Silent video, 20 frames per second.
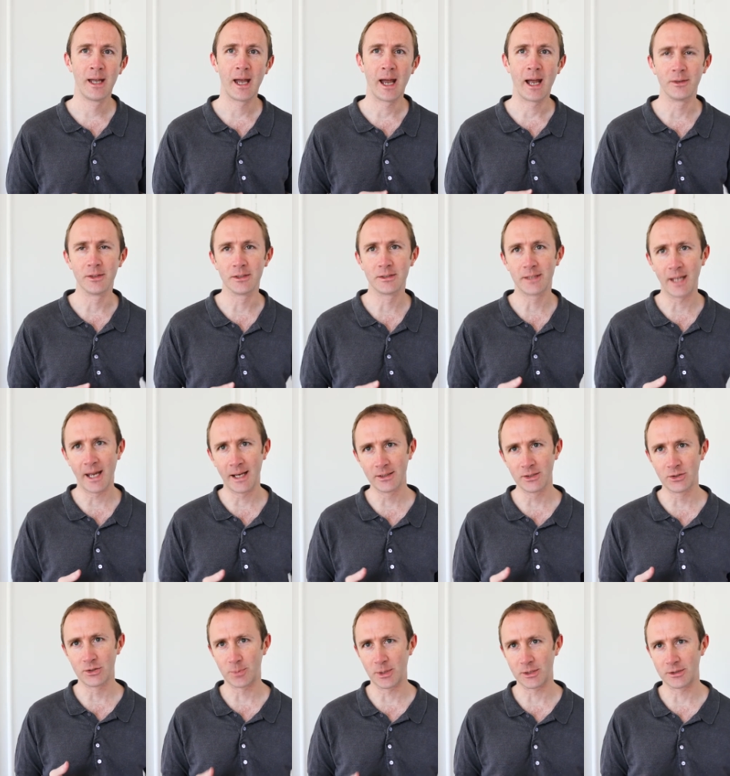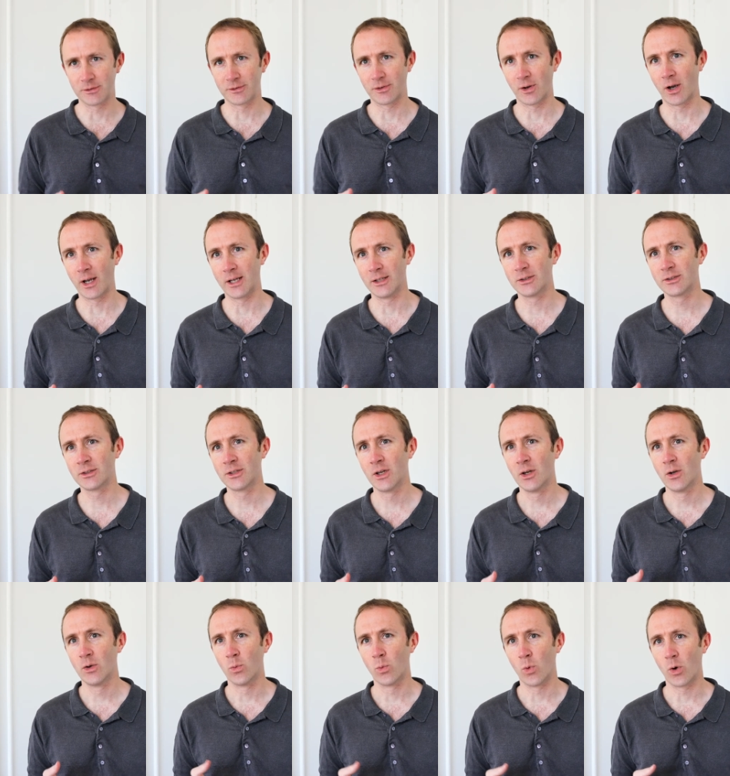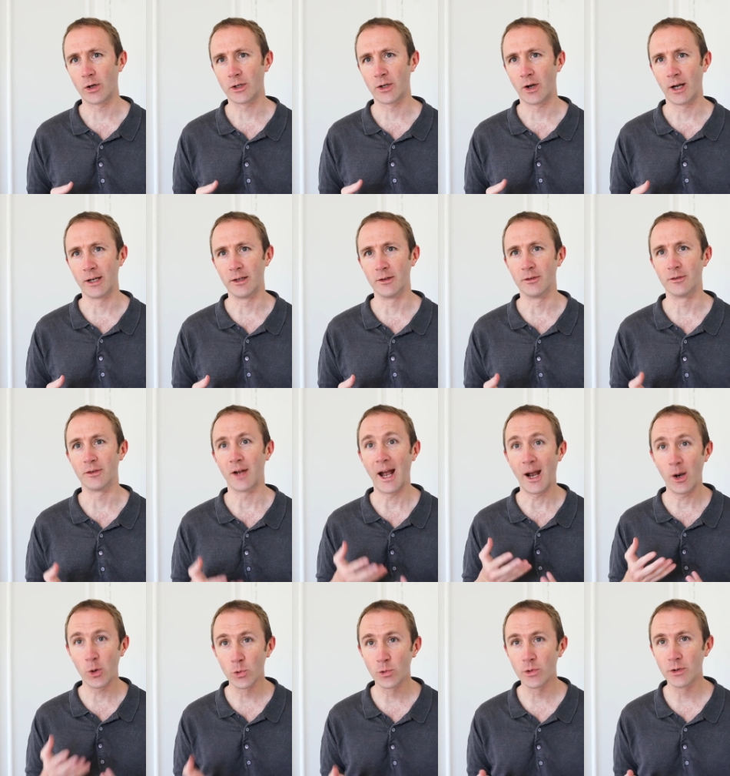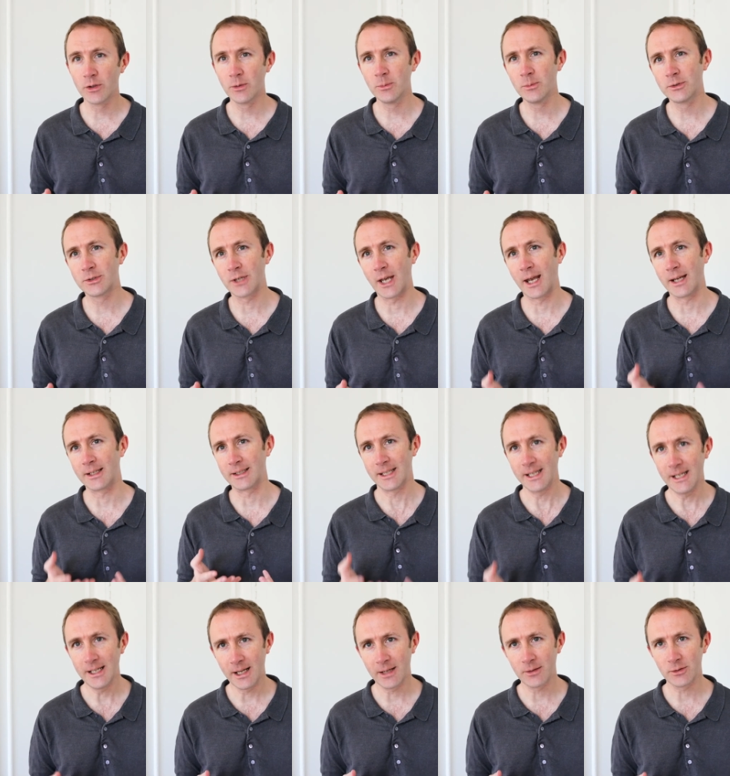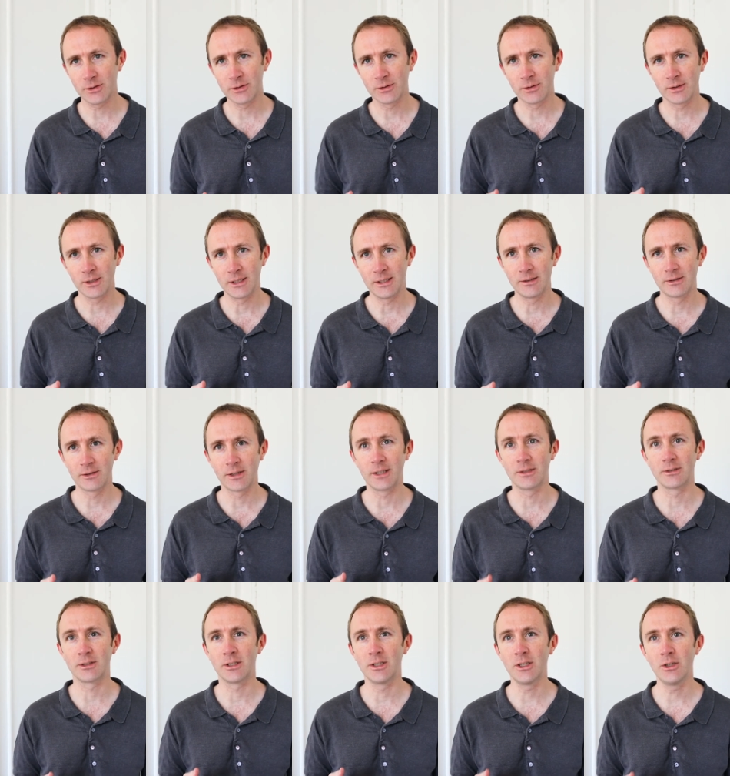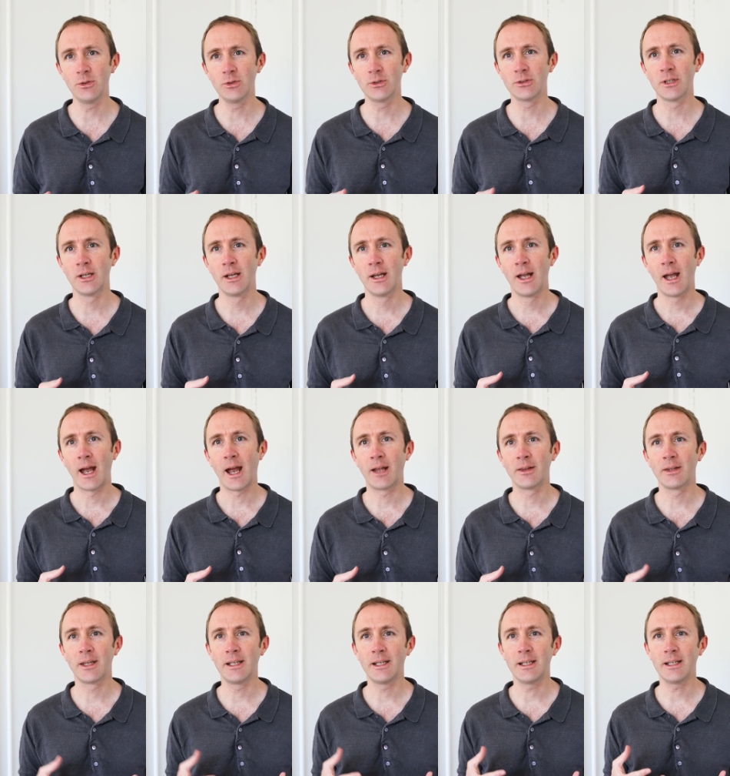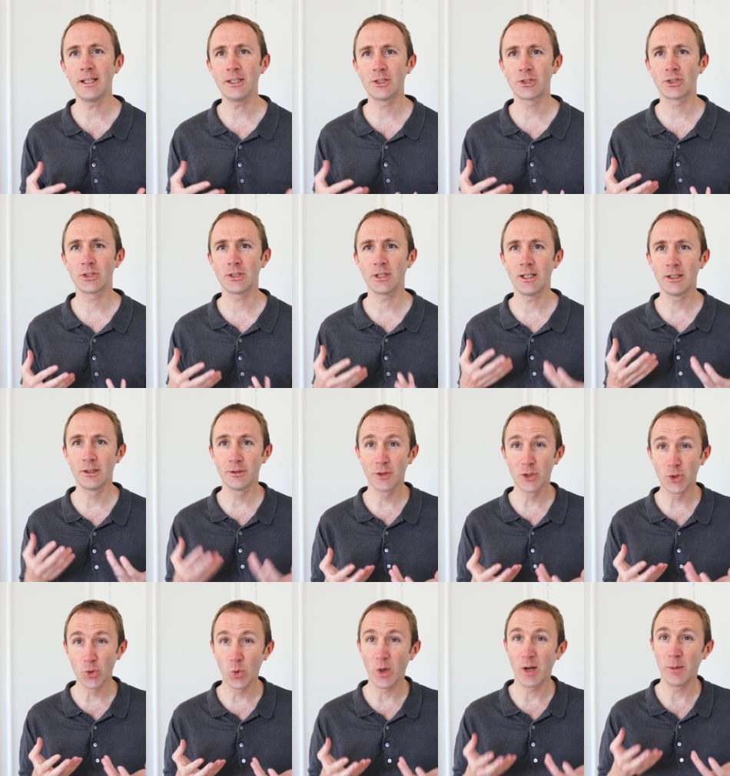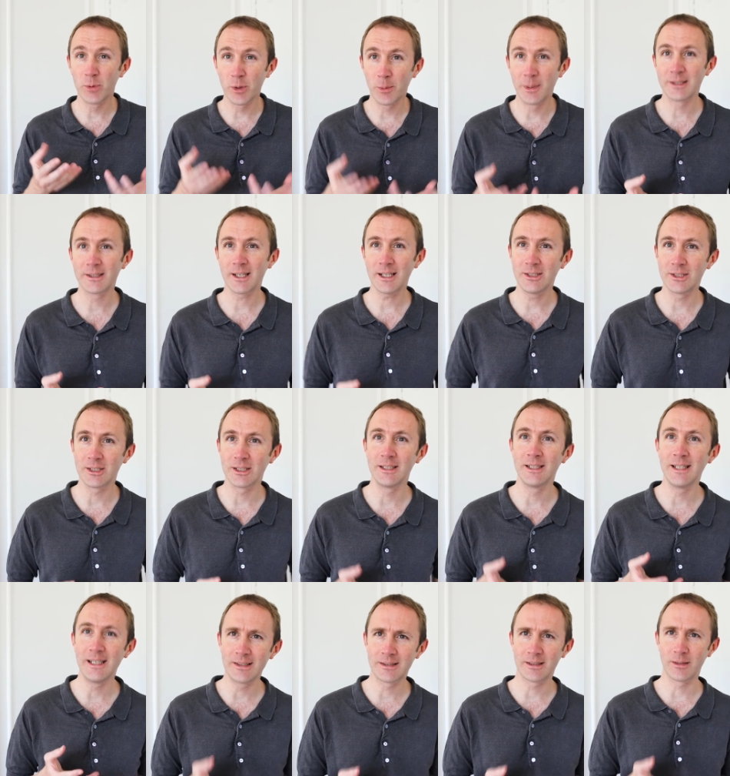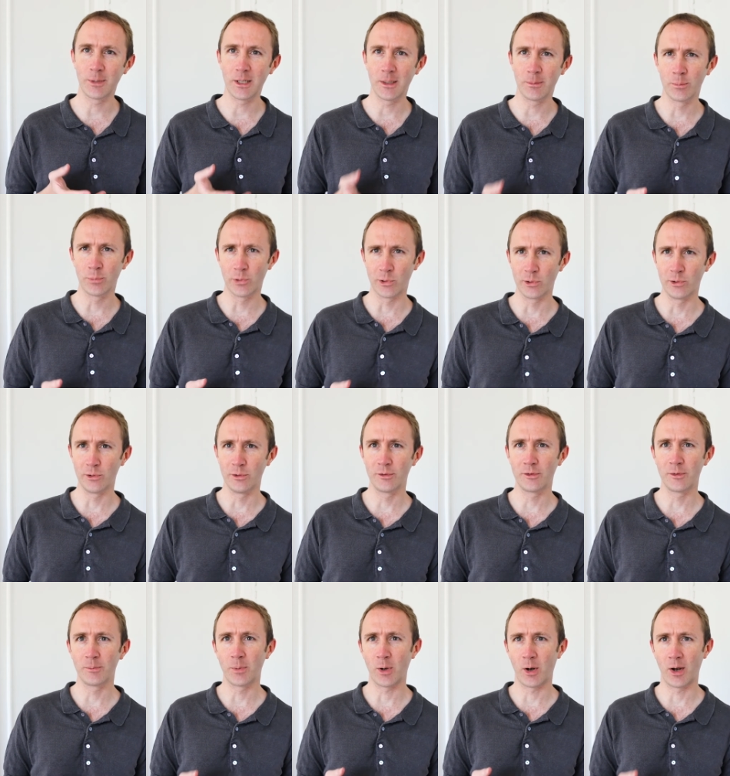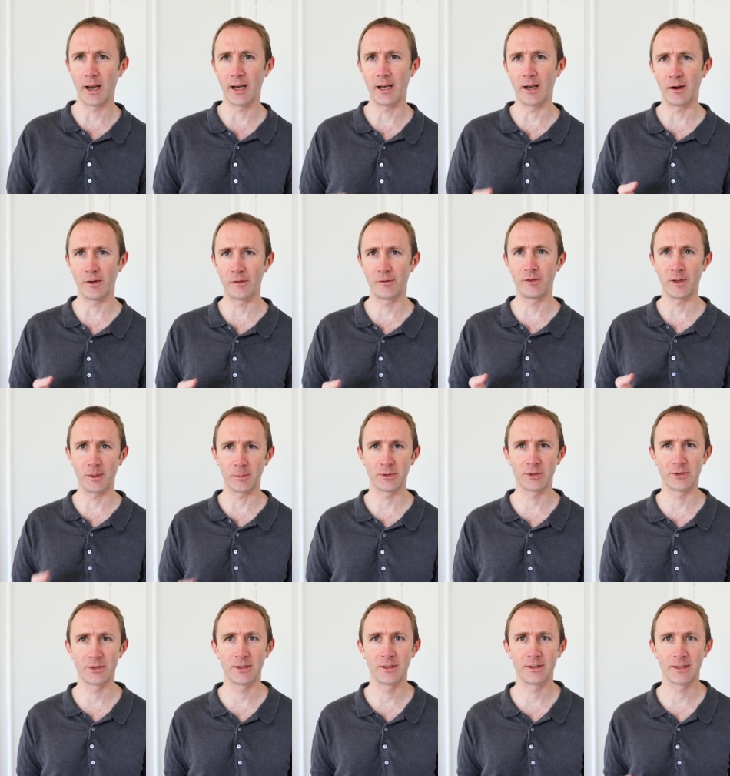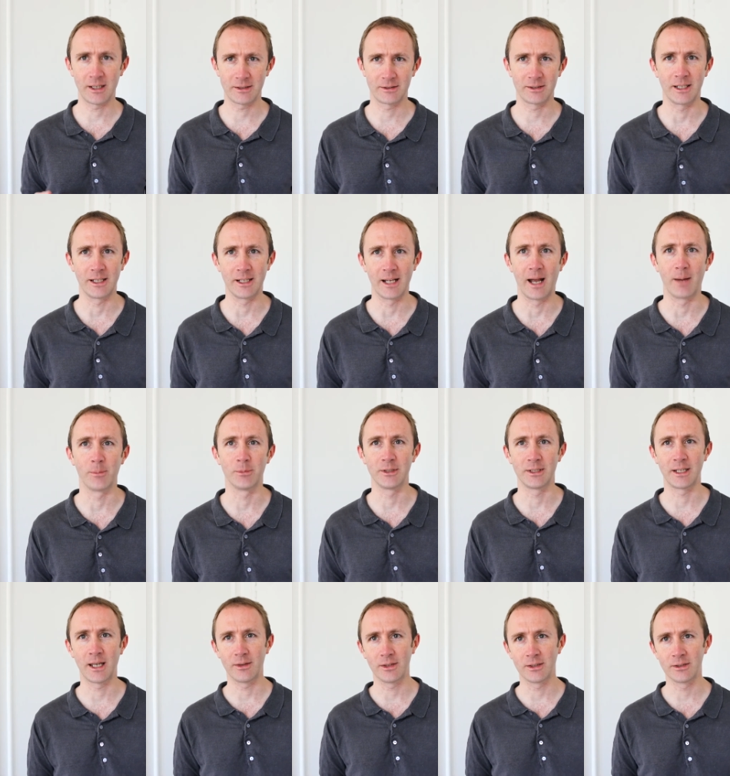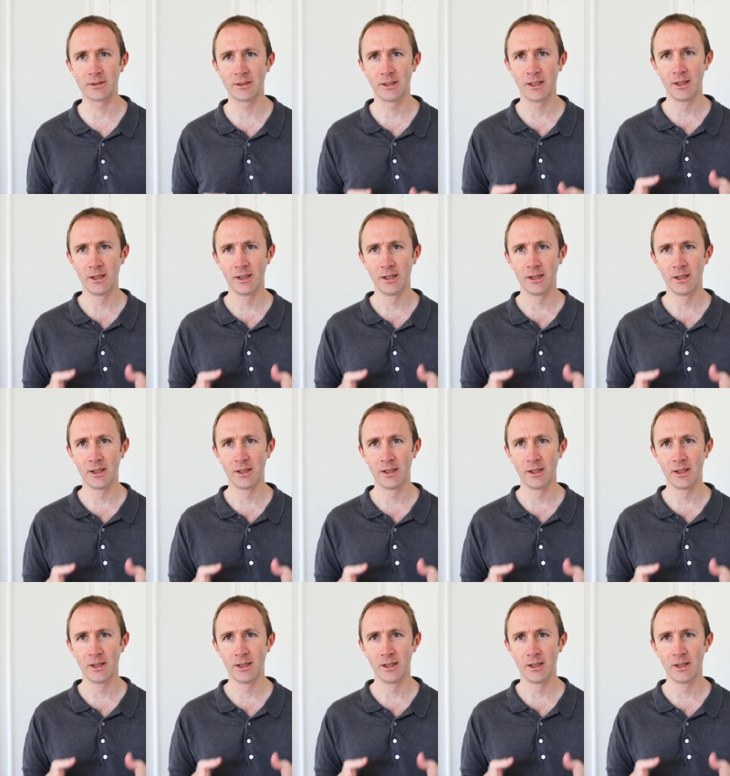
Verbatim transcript: And the standard specifies what kind of algorithms and key lengths these things can use and they, each individual implementation needs to be improved by a FIPS testing lab to get this